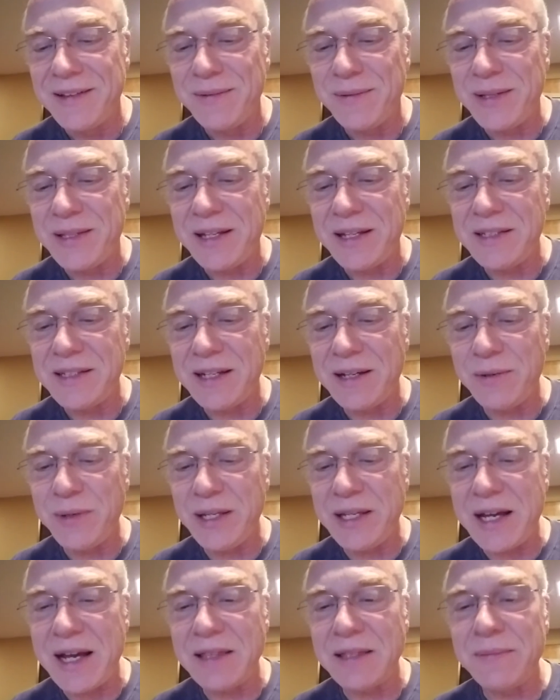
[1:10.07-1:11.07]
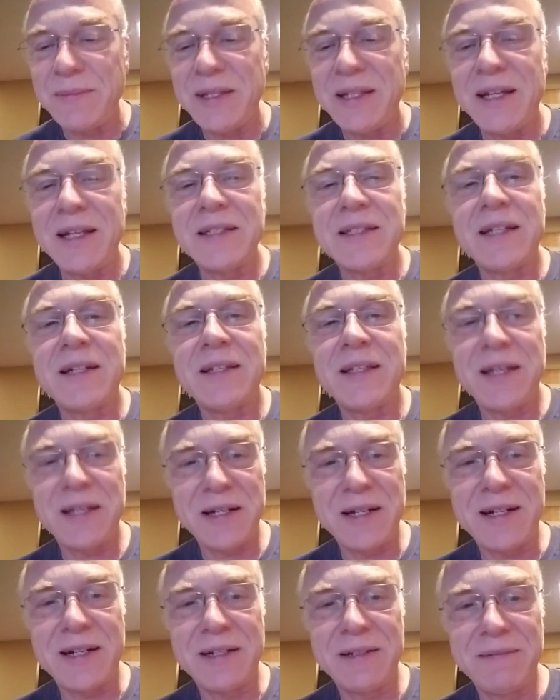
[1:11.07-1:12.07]
But that's how we got them, and that's how they
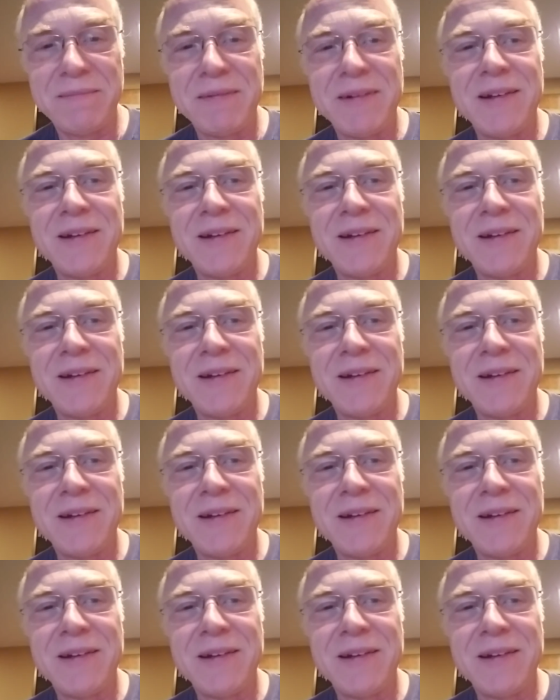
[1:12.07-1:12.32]
are.